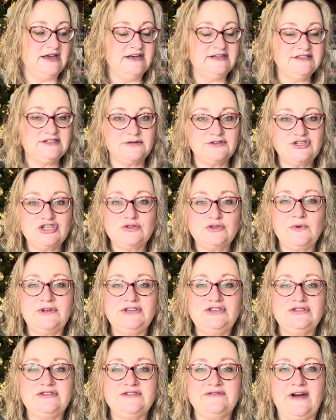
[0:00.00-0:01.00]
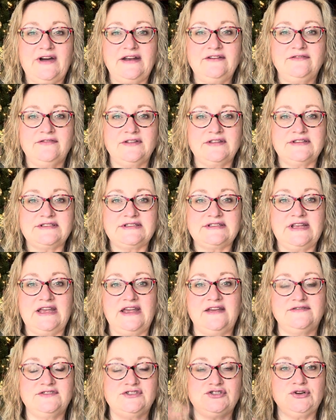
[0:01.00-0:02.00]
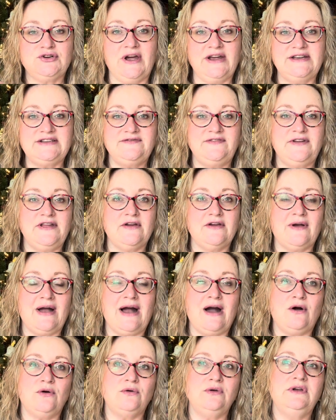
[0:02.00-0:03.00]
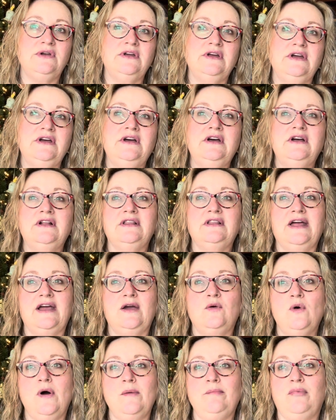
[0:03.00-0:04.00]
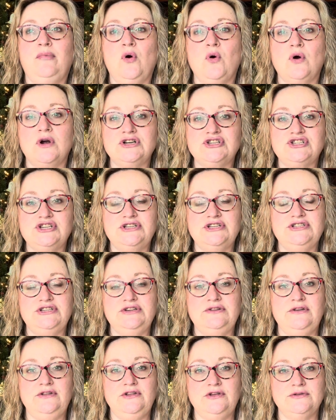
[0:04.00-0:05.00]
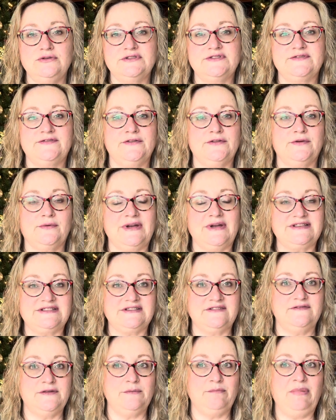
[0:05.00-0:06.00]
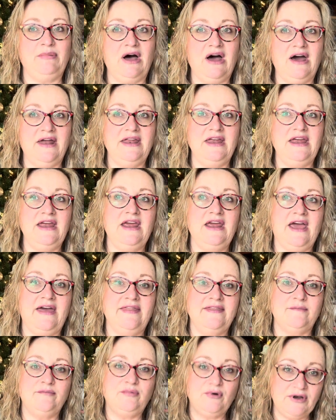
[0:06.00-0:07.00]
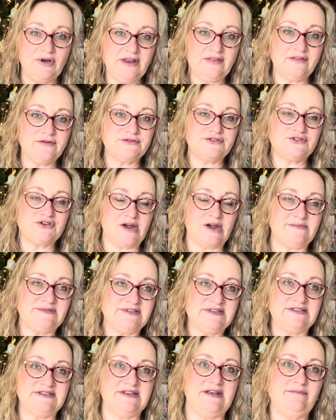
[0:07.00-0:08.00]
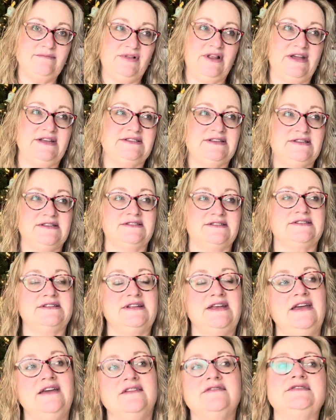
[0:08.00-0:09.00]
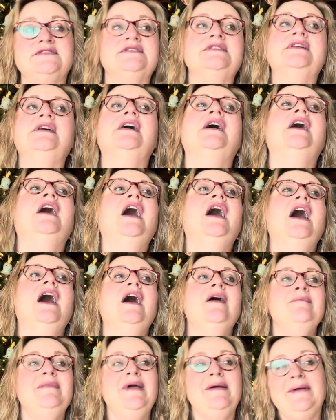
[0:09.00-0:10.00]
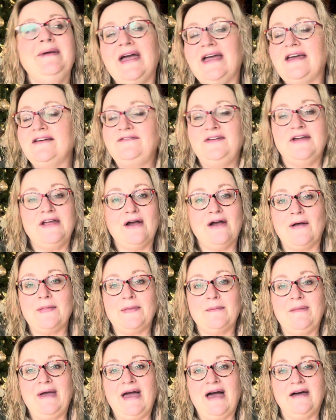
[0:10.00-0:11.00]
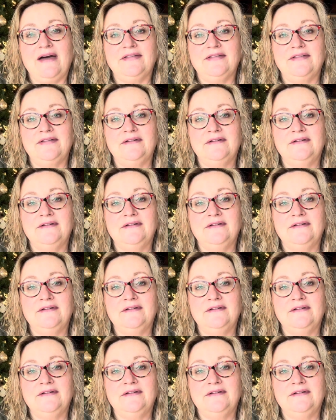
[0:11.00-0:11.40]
So it's just once you divide for the sleeves, trying to figure out like what portion do you use for the rest of the body and then putting those stripes in the same place in the sleeves. Maybe I could figure out the math.